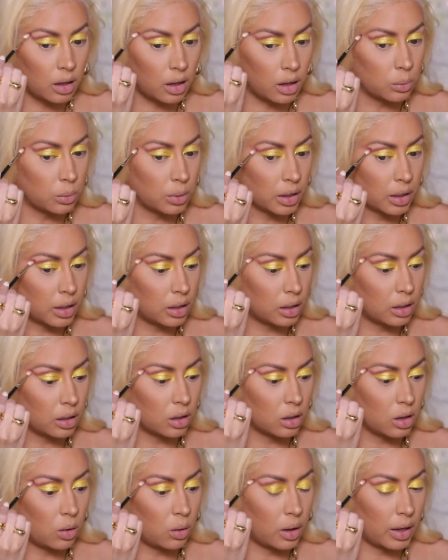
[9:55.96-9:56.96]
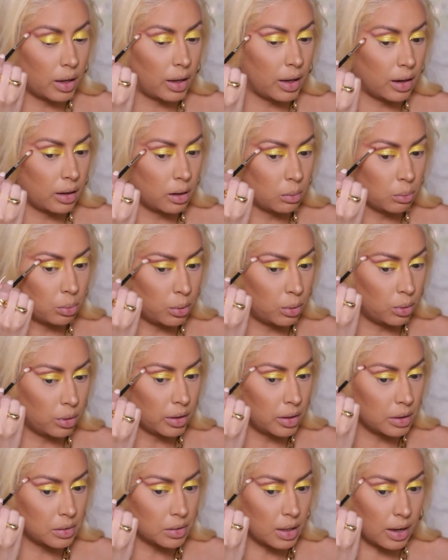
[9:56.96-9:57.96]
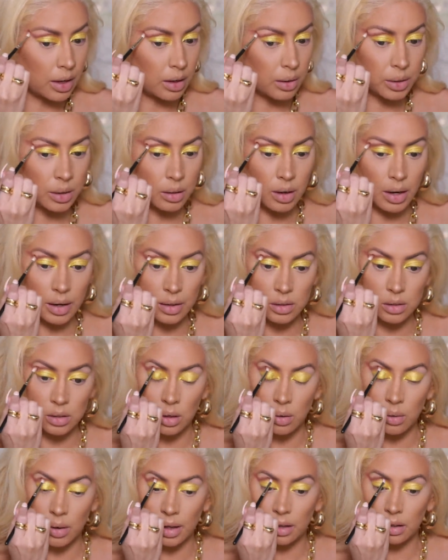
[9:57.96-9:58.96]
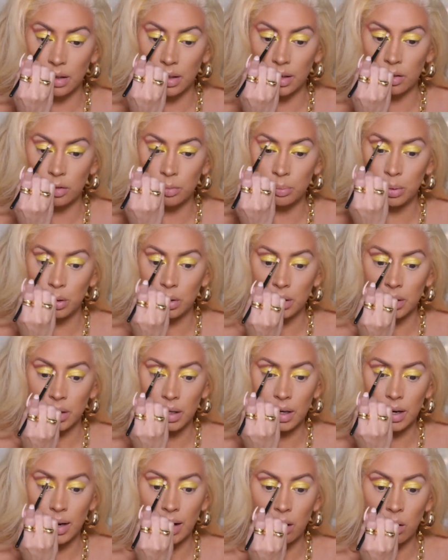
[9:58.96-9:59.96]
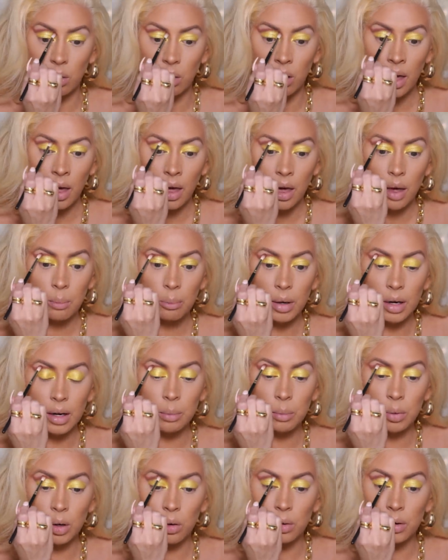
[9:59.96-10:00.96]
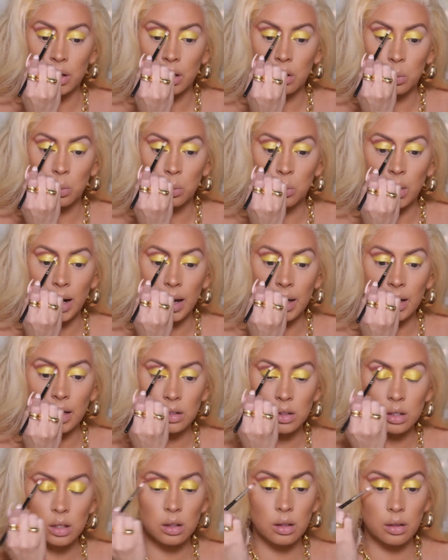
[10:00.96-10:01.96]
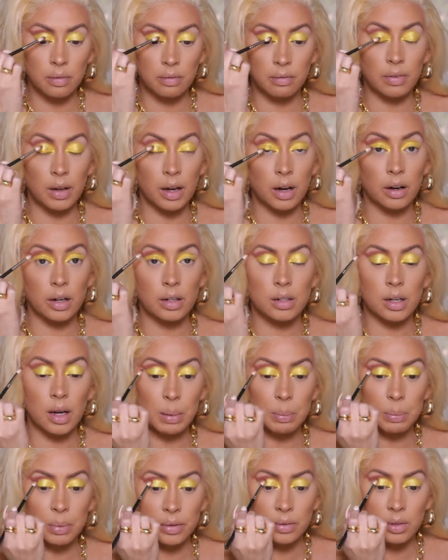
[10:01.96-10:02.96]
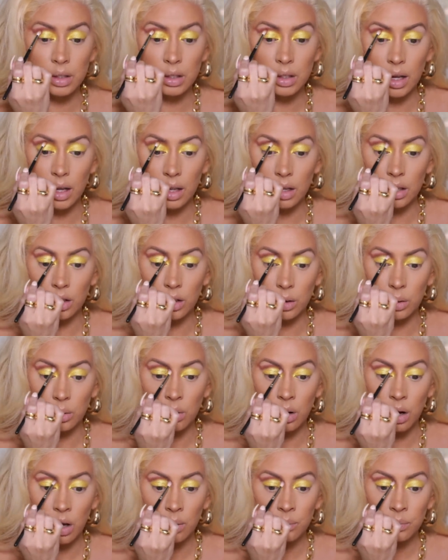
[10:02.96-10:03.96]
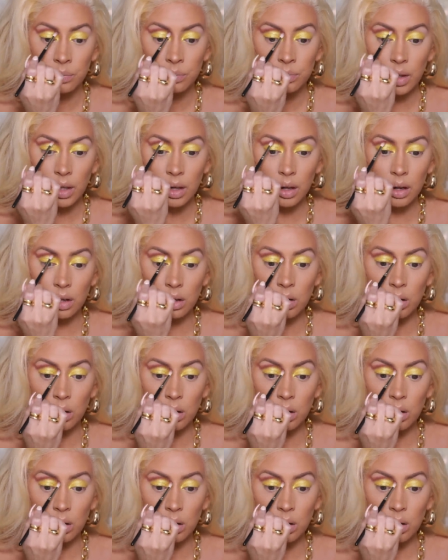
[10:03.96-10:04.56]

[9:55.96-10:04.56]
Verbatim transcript: and we're going to go ahead and pull this out. You guys know I love pulling it out. But I'm going right to the very top of the yellow and